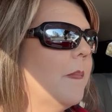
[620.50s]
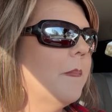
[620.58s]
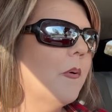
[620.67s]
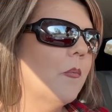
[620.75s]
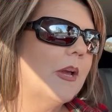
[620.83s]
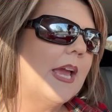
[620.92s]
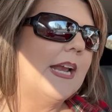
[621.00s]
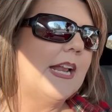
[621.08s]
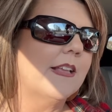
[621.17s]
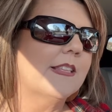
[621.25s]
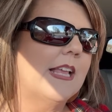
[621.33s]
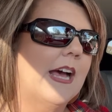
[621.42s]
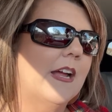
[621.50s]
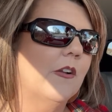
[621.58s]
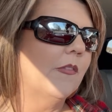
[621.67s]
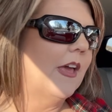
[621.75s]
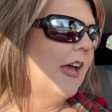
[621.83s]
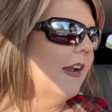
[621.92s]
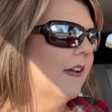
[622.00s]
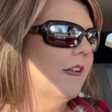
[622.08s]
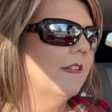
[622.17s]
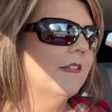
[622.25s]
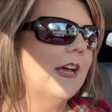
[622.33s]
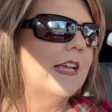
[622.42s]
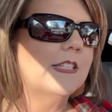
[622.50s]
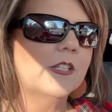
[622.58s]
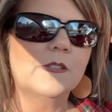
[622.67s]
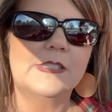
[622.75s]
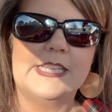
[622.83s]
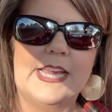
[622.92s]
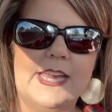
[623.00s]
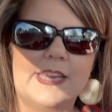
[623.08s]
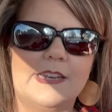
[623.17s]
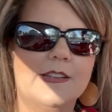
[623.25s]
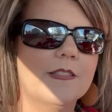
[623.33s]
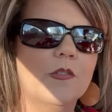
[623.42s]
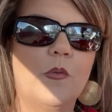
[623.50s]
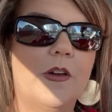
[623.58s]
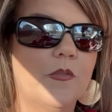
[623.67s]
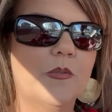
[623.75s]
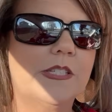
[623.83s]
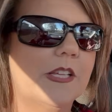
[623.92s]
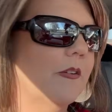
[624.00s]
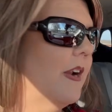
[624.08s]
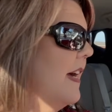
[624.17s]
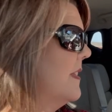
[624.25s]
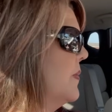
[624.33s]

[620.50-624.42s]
But we ate outside on, they had a nice little deck and the weather was so nice.